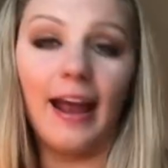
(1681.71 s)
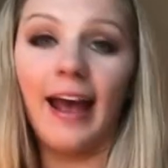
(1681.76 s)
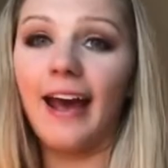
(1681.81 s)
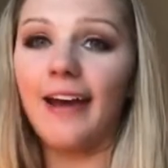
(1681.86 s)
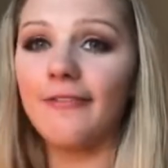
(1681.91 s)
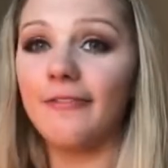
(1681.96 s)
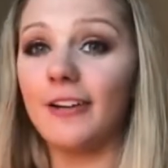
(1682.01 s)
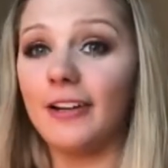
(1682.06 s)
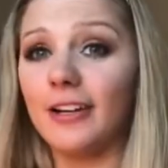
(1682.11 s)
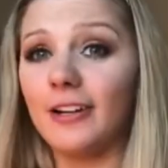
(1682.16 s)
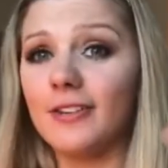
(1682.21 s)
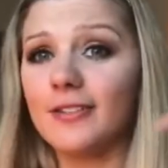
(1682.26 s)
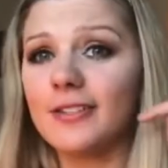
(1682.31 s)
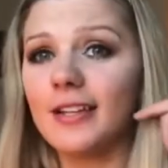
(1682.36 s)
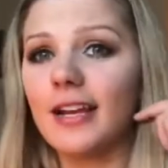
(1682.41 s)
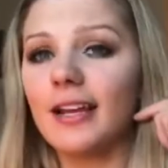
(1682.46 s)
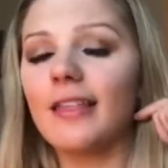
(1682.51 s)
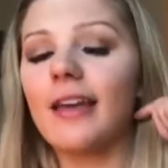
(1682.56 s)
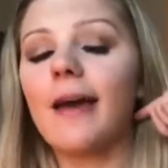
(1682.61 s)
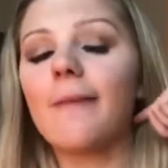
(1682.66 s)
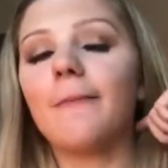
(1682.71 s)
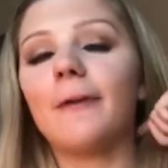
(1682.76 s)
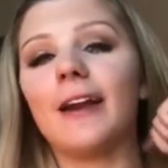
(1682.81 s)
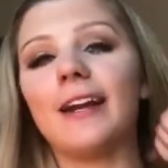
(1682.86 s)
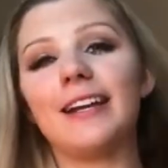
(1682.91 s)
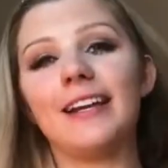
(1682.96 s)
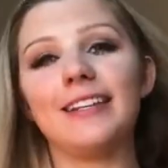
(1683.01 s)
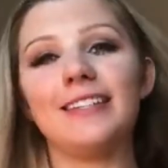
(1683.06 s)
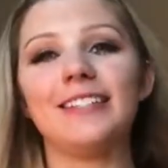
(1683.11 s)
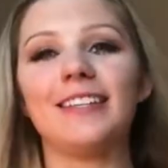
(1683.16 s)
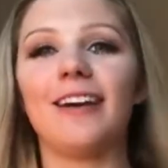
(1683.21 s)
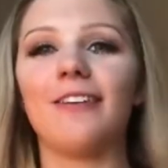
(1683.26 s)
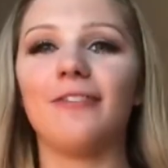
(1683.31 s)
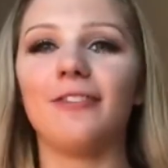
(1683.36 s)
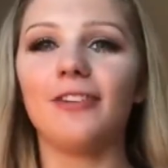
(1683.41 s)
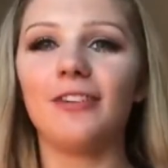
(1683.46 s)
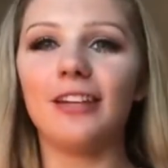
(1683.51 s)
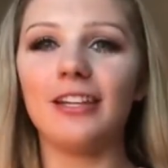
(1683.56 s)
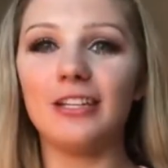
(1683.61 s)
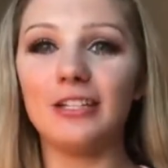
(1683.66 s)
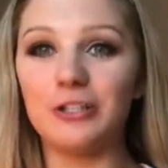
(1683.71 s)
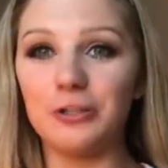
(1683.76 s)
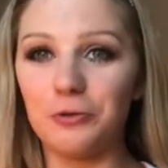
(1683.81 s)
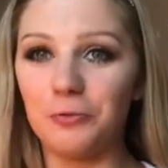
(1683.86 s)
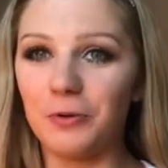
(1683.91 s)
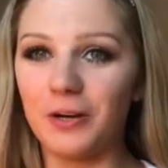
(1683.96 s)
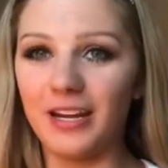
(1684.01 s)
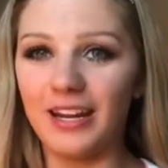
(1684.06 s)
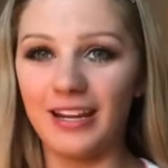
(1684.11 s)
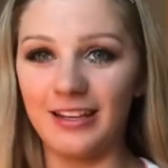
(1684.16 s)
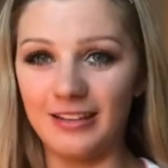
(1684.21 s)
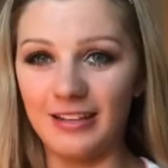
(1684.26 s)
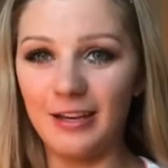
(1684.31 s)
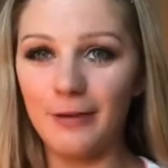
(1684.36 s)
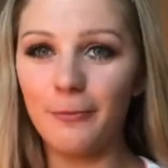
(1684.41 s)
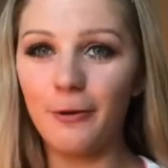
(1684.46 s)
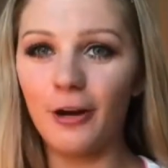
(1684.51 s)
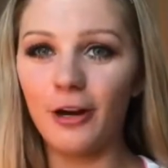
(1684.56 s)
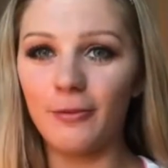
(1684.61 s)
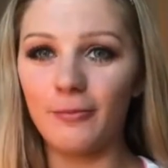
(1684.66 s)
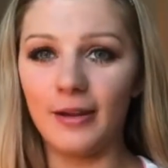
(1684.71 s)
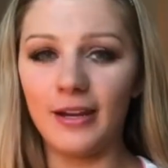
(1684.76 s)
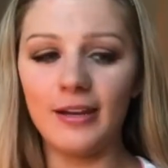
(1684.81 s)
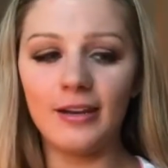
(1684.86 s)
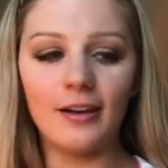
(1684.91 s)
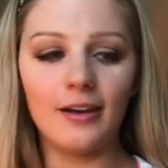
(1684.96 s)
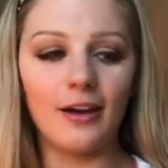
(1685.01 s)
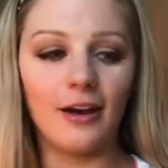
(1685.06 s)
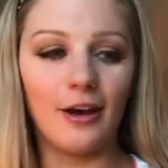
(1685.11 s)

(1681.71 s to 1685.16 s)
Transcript: have videos like that, but I could definitely do one in the apartment.